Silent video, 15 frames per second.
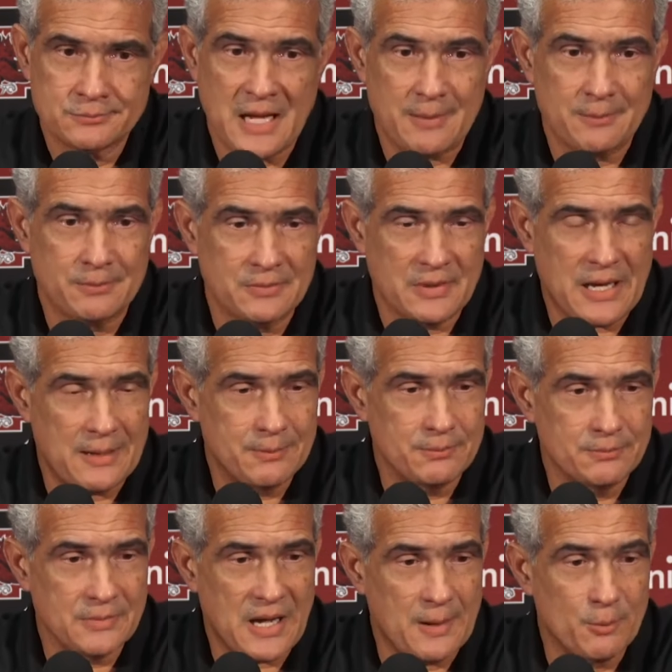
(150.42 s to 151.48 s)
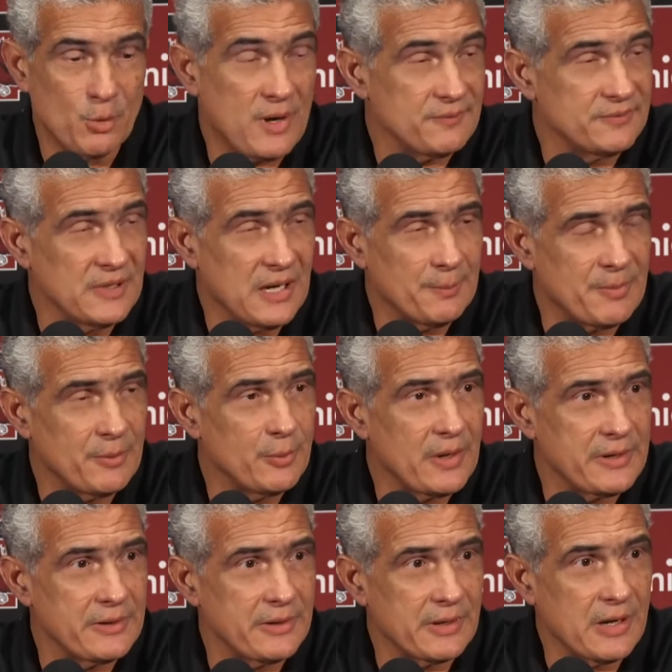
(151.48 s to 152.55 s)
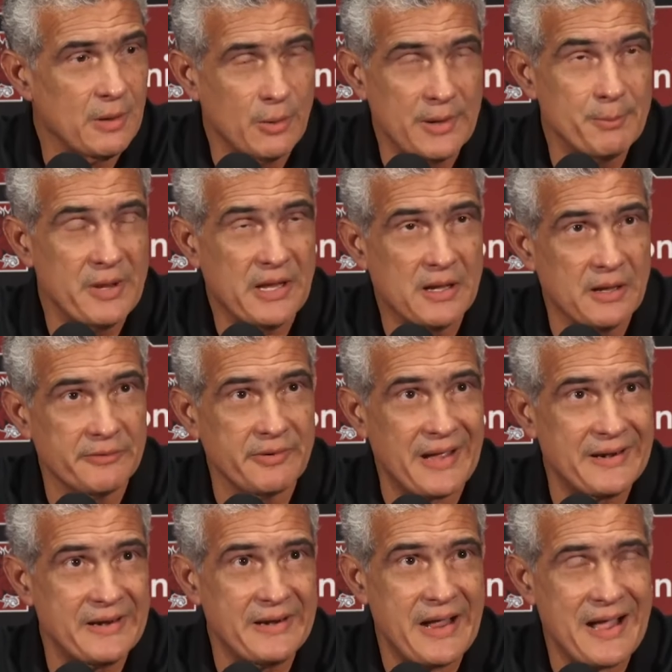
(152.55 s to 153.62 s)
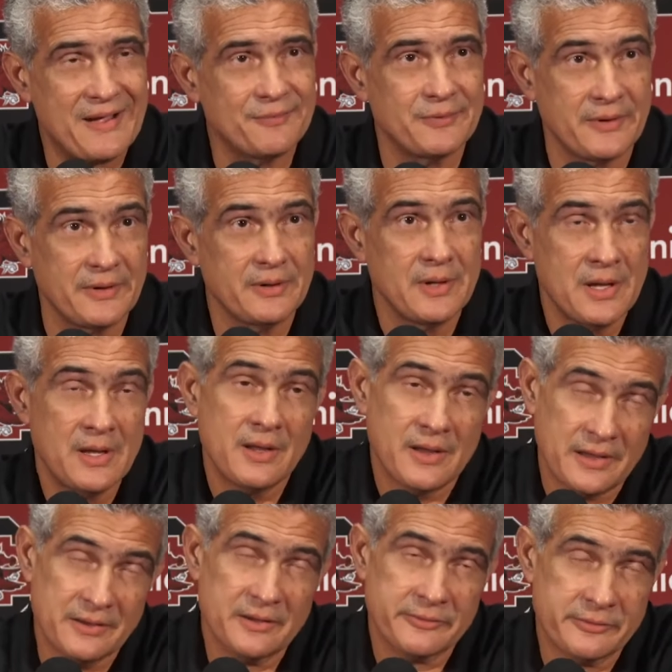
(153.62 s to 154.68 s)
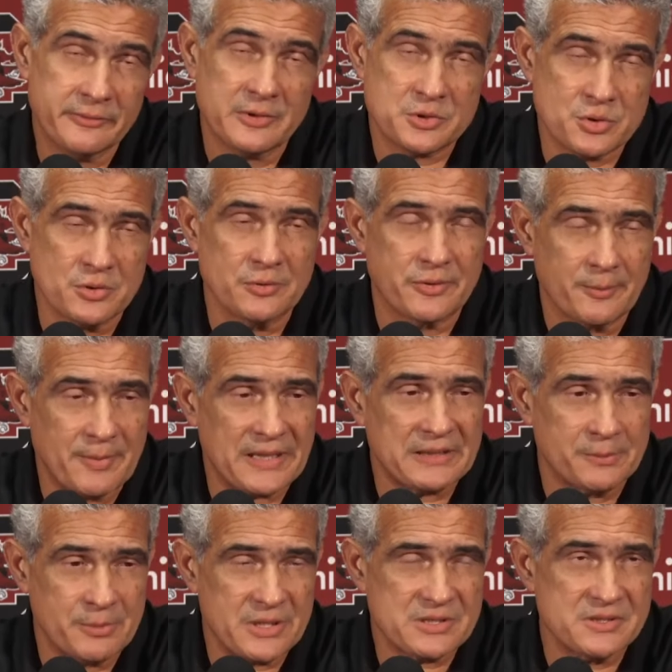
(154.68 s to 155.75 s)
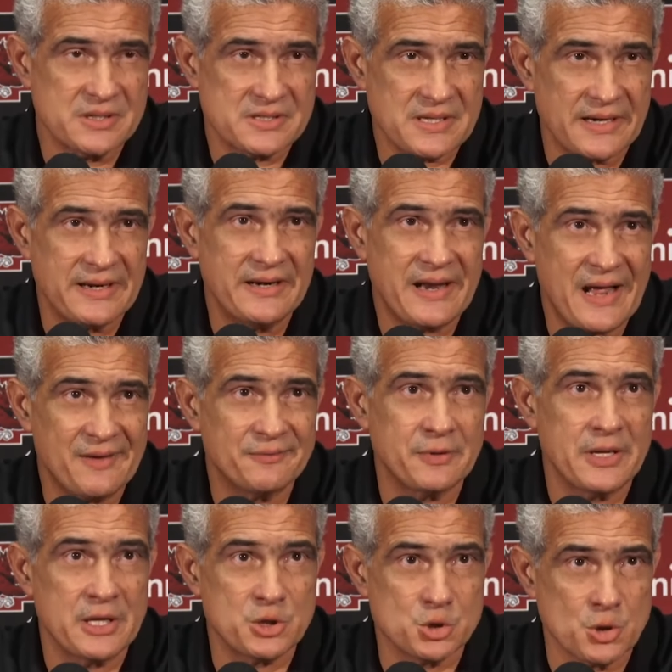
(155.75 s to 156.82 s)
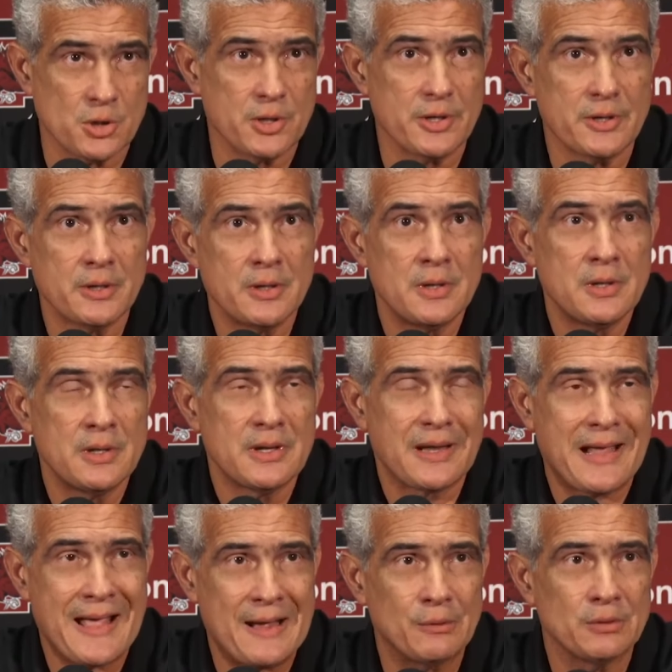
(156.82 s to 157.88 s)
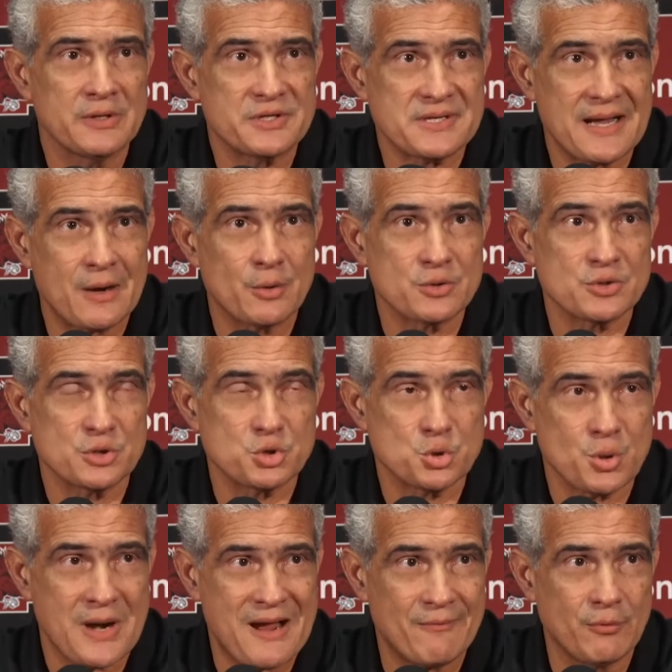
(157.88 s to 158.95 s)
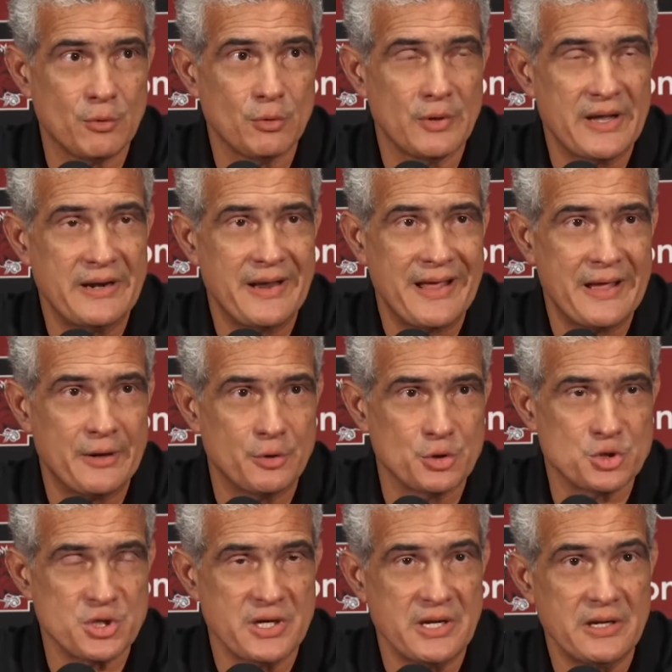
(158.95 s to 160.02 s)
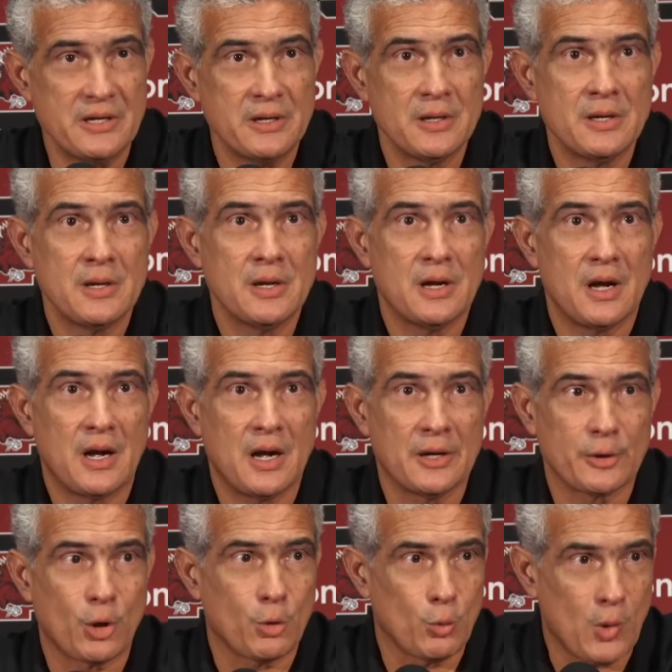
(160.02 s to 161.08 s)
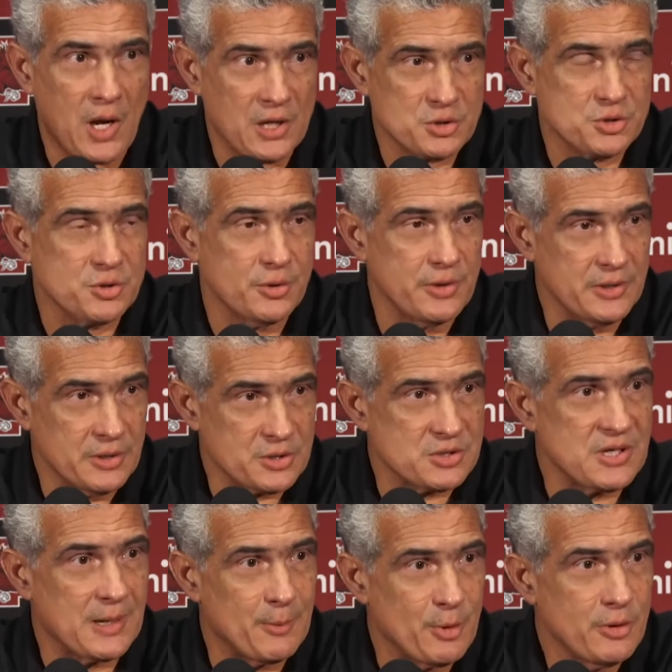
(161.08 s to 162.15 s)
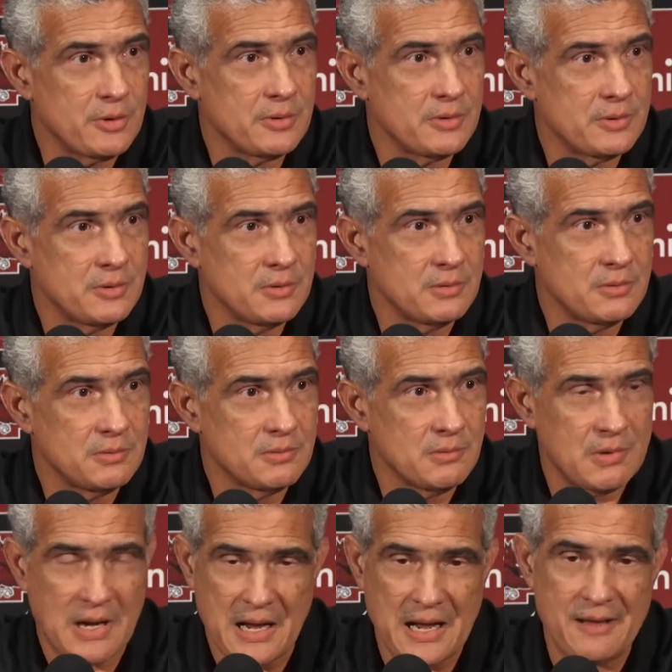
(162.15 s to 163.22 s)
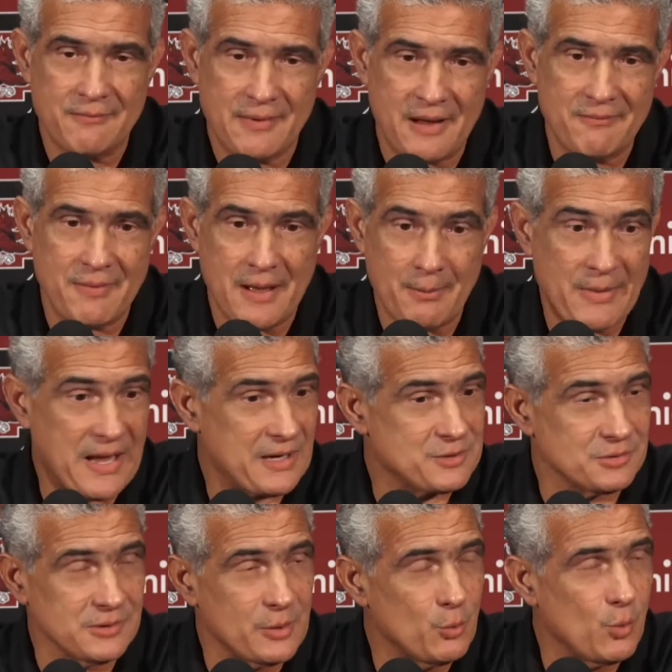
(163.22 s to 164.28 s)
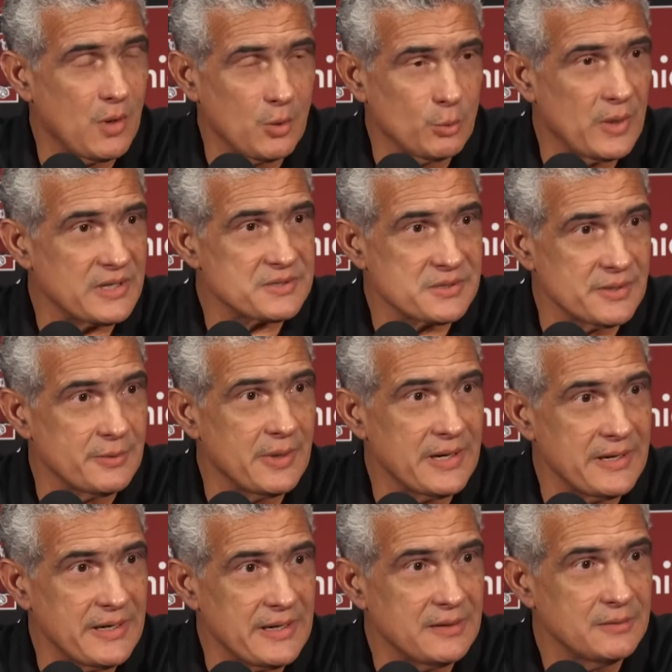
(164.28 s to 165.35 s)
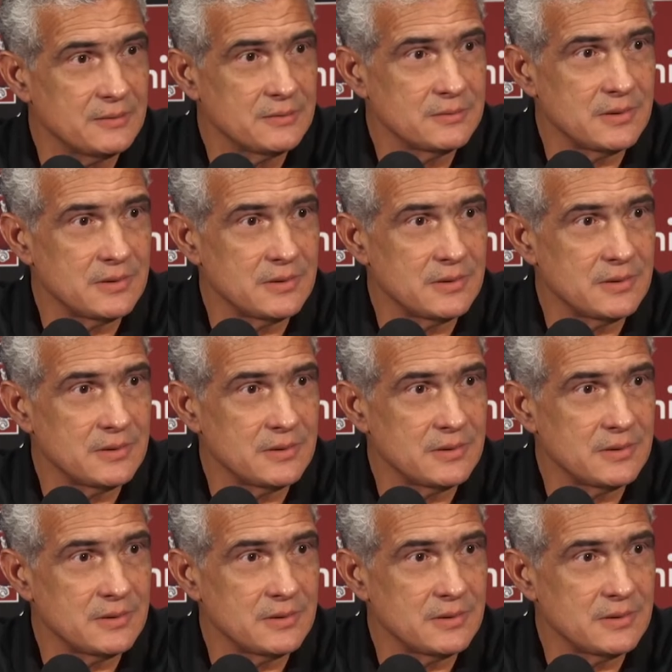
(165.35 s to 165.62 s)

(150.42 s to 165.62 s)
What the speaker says: I'm revved up and ready to go. And because I didn't have to, and this is the truth about the business, I didn't have to exert countless hours of travel and energy on our roster in the summer. I'm actually well rested right now.